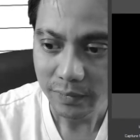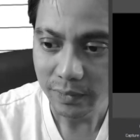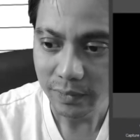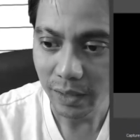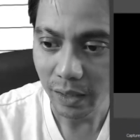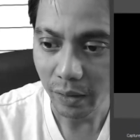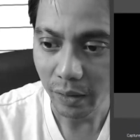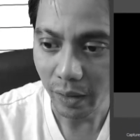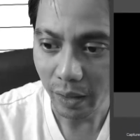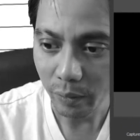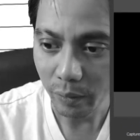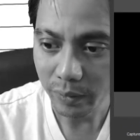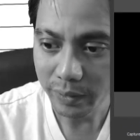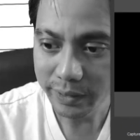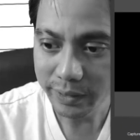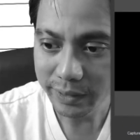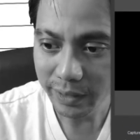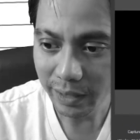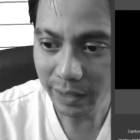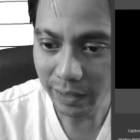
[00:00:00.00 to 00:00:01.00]
Now I will
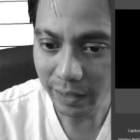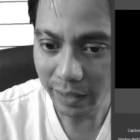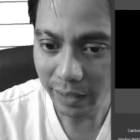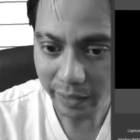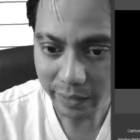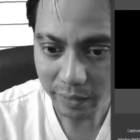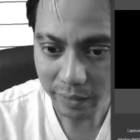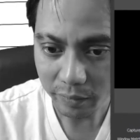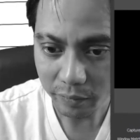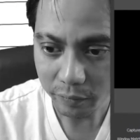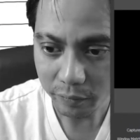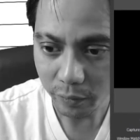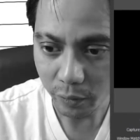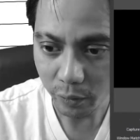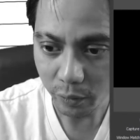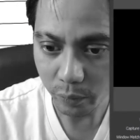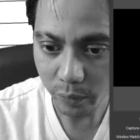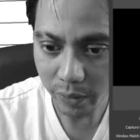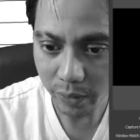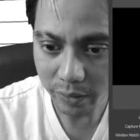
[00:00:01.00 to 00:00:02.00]
select,
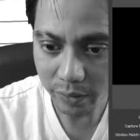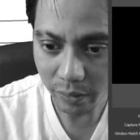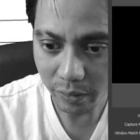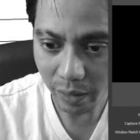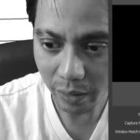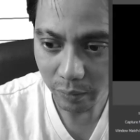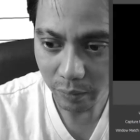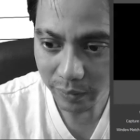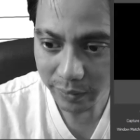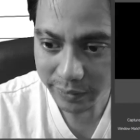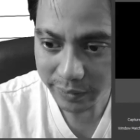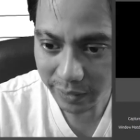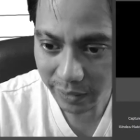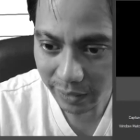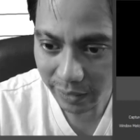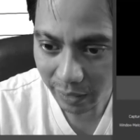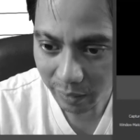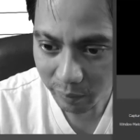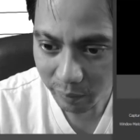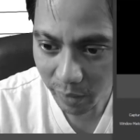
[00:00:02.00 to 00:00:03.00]
for window, I will
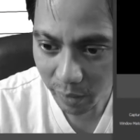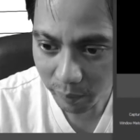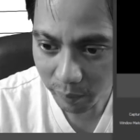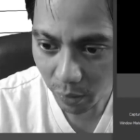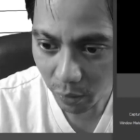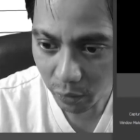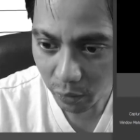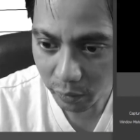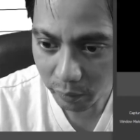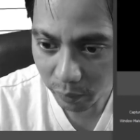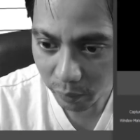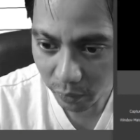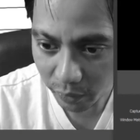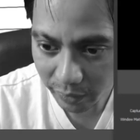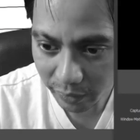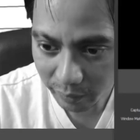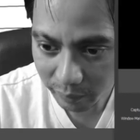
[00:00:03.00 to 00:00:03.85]
select my PowerPoint